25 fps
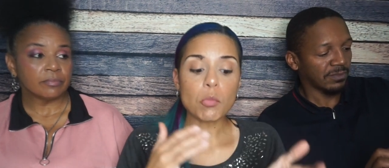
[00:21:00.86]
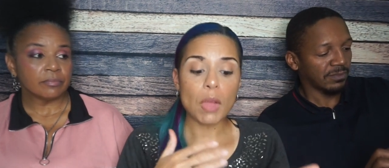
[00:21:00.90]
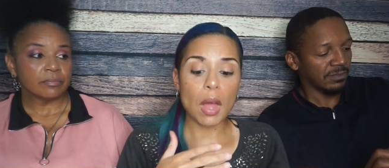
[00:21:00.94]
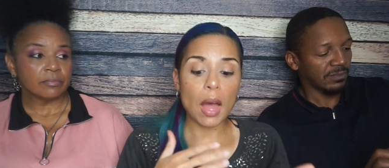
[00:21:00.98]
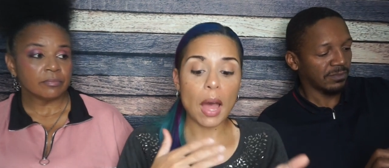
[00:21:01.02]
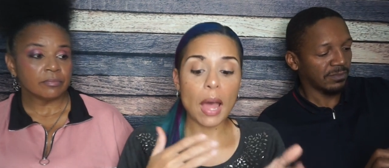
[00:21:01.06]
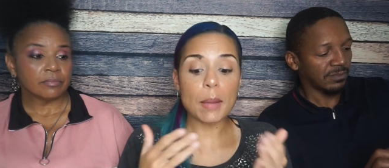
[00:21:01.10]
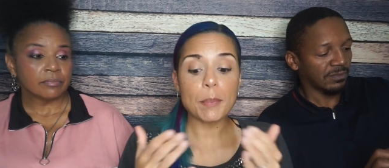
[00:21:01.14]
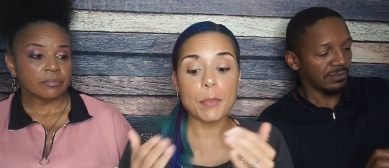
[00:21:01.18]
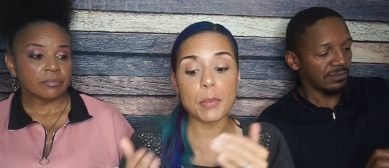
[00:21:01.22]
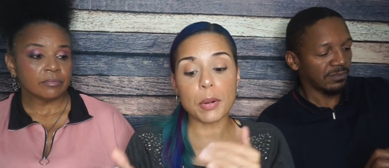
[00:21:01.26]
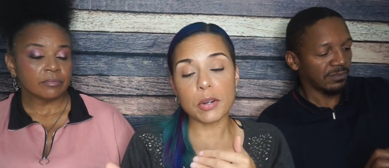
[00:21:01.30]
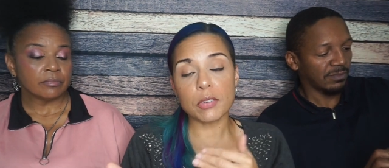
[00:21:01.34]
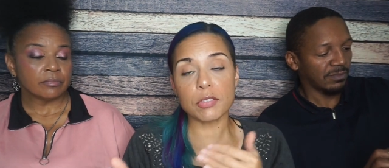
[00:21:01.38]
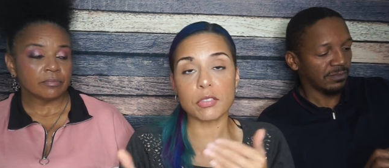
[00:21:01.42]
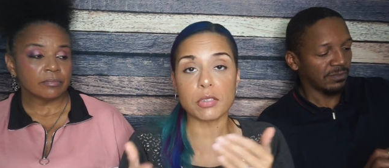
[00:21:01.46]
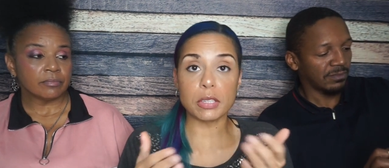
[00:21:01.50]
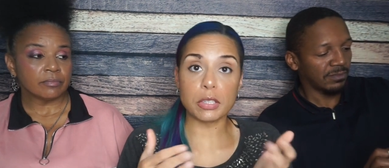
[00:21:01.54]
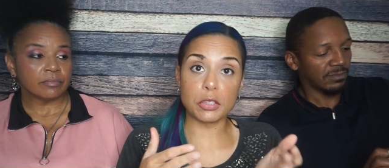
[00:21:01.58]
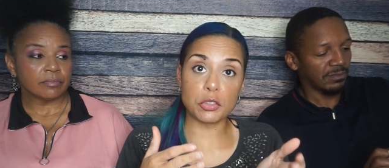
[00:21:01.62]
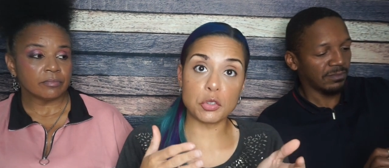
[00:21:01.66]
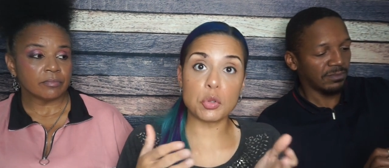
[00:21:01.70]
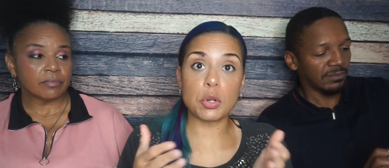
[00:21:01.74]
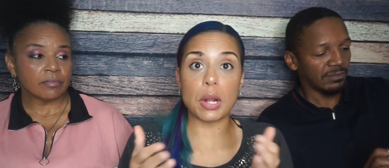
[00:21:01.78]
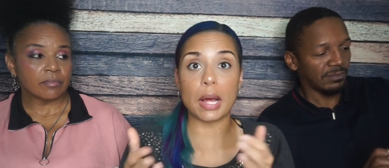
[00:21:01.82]
Speaker 1: I
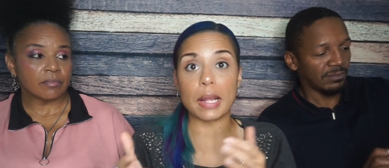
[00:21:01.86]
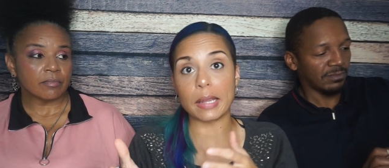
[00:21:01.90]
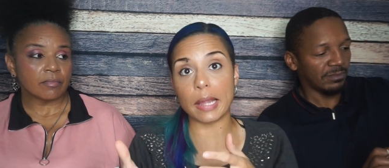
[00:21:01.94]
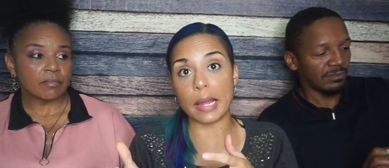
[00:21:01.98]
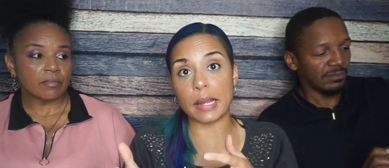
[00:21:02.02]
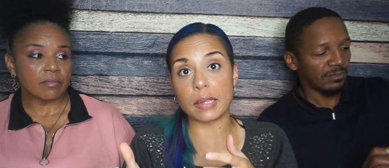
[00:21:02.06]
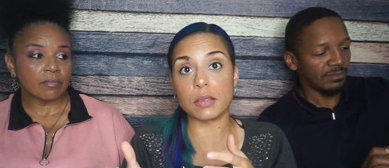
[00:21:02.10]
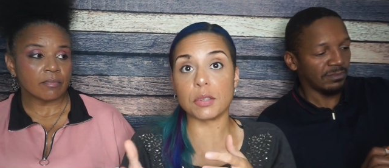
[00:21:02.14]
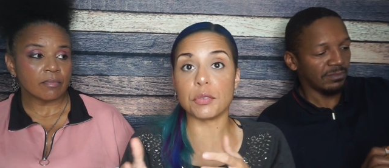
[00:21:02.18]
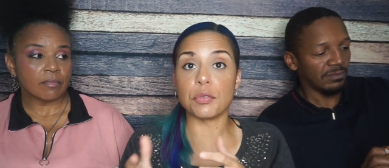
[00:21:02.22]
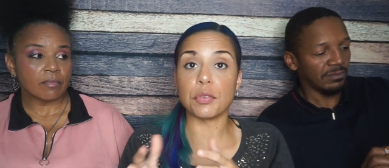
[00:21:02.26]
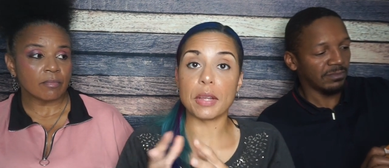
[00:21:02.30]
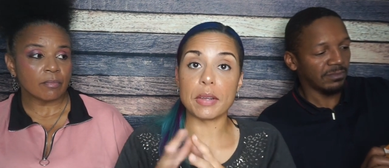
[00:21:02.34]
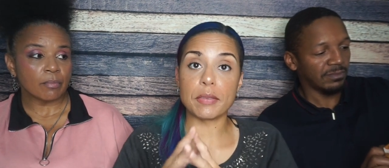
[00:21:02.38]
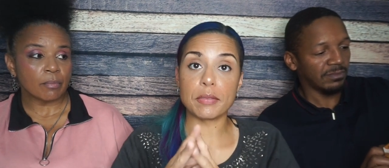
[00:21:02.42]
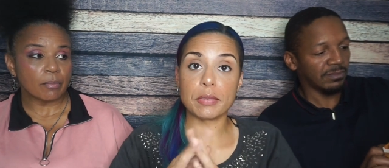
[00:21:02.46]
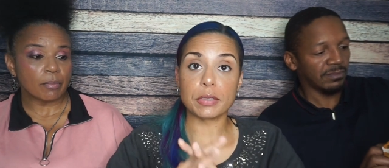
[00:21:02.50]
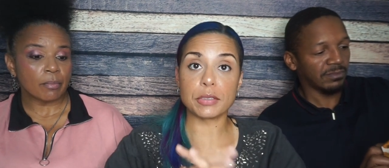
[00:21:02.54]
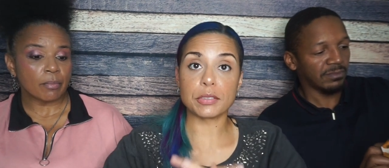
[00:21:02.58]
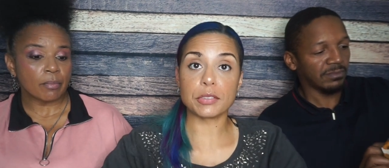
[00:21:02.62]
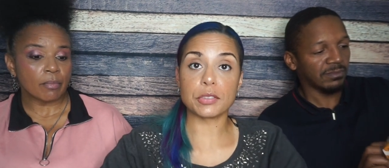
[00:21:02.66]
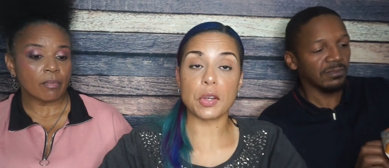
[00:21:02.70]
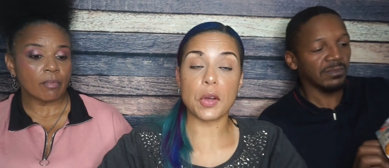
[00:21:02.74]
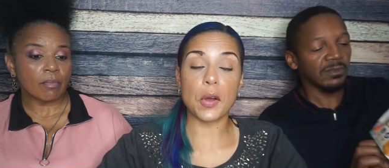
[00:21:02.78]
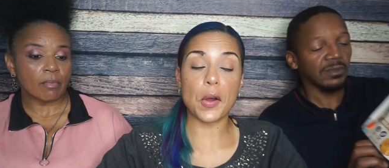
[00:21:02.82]
personally do not like the
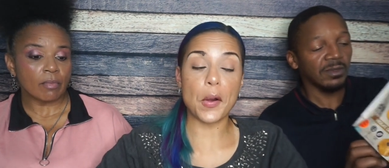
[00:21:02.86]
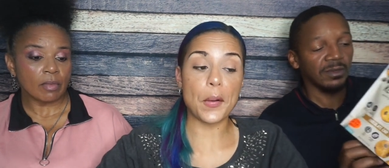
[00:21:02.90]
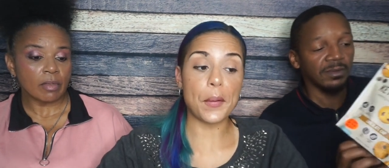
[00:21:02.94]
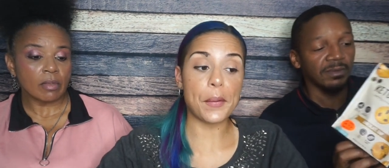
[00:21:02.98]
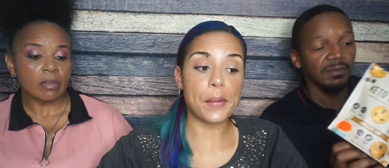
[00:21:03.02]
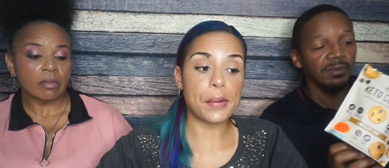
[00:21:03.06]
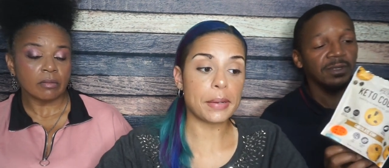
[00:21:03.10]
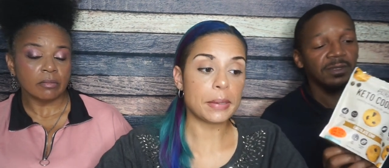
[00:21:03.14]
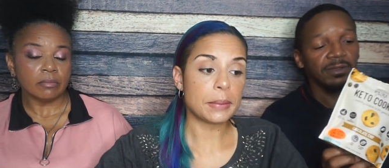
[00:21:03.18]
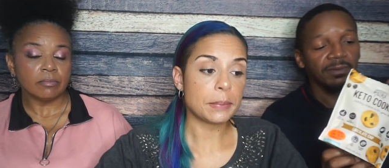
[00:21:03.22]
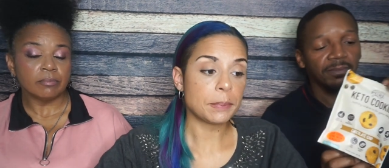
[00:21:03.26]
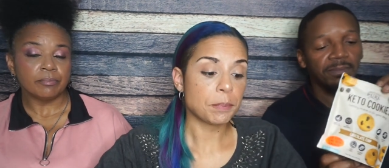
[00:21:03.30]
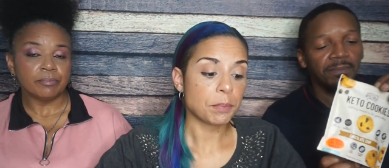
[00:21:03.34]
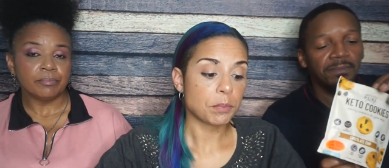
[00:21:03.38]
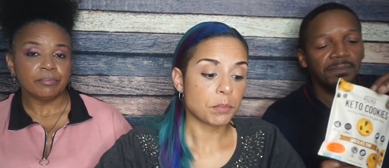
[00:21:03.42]
flavor, so yeah.